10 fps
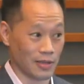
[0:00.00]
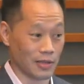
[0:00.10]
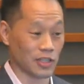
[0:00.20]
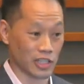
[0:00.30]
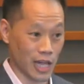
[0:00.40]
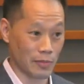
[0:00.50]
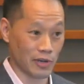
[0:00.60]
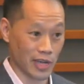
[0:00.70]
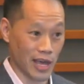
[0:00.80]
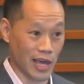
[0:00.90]
Disclaimer
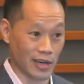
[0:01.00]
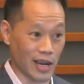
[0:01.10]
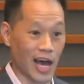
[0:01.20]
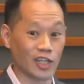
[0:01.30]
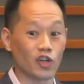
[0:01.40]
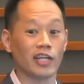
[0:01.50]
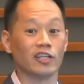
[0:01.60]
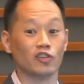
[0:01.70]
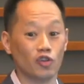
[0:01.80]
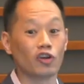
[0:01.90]
again, I tried to
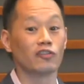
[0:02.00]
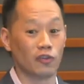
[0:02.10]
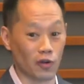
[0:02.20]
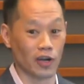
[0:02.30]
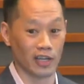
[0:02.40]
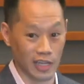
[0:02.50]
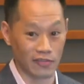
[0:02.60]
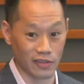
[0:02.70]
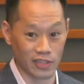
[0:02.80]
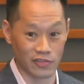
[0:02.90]
look for a
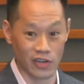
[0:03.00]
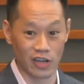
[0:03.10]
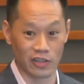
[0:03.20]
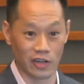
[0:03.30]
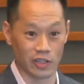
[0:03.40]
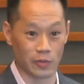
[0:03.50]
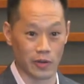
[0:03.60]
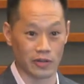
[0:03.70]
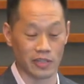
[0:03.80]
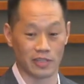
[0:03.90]
definition for healthcare
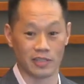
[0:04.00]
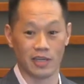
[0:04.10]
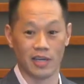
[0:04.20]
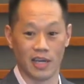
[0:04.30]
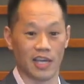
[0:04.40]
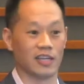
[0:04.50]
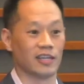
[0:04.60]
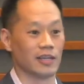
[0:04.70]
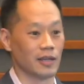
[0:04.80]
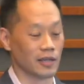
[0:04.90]
disparities in
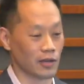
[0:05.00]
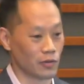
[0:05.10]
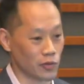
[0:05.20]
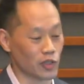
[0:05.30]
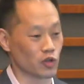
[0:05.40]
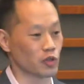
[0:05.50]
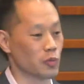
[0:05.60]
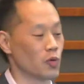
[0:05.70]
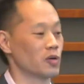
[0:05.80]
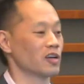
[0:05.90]

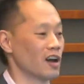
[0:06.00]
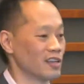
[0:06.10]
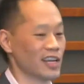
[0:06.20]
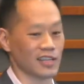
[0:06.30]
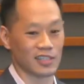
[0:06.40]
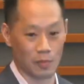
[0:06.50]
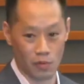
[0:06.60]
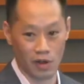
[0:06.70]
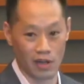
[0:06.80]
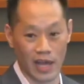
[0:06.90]
resource-poor contexts
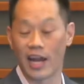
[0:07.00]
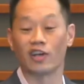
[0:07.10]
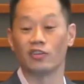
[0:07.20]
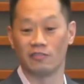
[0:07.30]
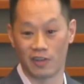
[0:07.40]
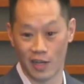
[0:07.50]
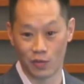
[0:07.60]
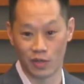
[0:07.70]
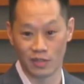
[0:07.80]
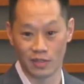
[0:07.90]
abroad, and I couldn't find
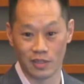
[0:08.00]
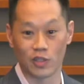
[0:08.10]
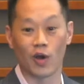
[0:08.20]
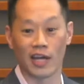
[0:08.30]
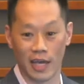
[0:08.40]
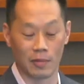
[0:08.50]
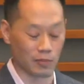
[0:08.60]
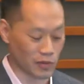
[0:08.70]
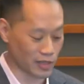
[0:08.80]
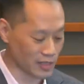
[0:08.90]
one. So I came up
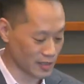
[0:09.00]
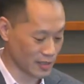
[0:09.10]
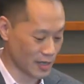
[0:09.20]
with this.